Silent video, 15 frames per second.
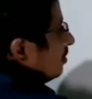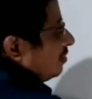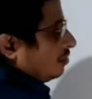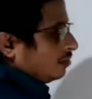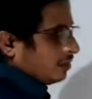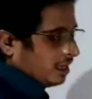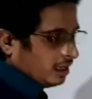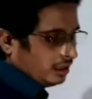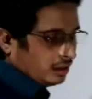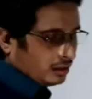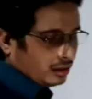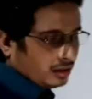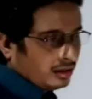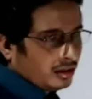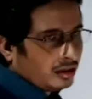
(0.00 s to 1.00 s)
Well,
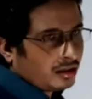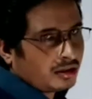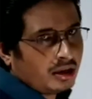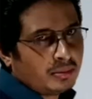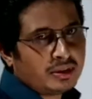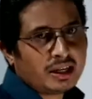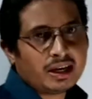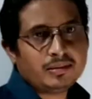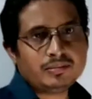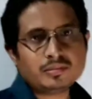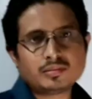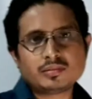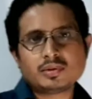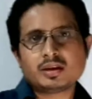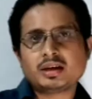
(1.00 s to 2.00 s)
sometimes
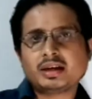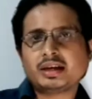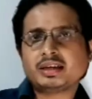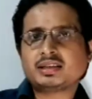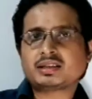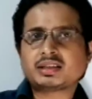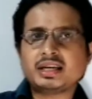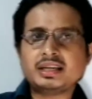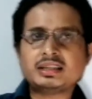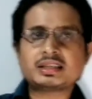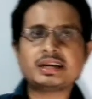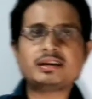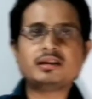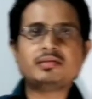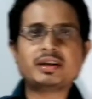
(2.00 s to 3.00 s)
a strange
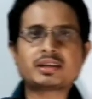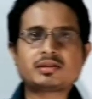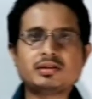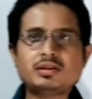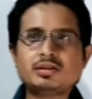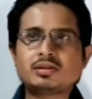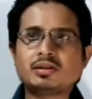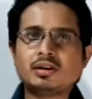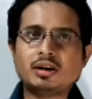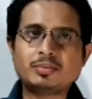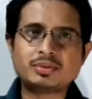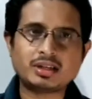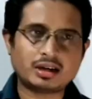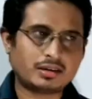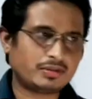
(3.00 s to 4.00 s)
kind of vectors
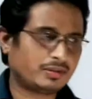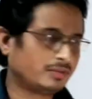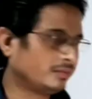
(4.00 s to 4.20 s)
observe.